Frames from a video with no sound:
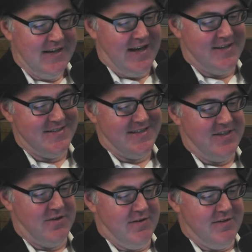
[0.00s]
And
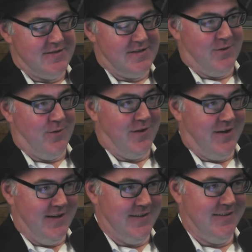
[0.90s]
instead they're in this
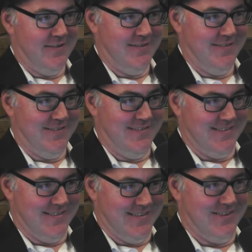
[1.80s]
quiet
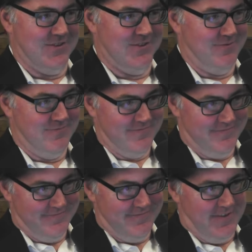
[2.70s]
little,
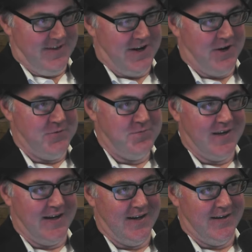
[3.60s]
bar.
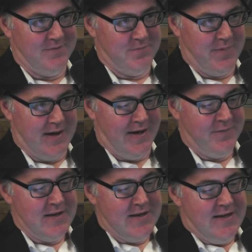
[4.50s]

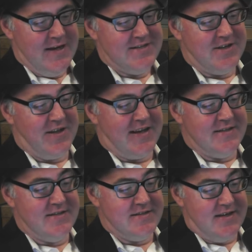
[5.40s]
Oh. So they
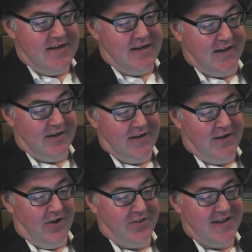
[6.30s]
can see
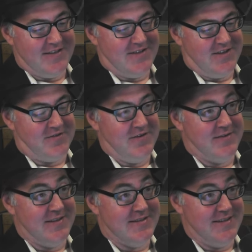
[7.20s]
on the other side of the
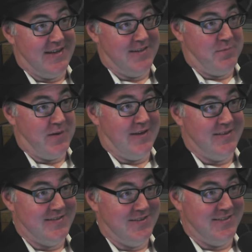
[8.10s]
river there's another bar
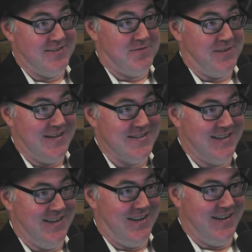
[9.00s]
that's got these
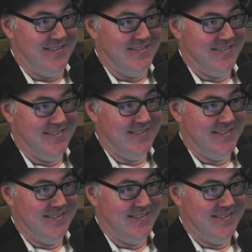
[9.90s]
flashing lights.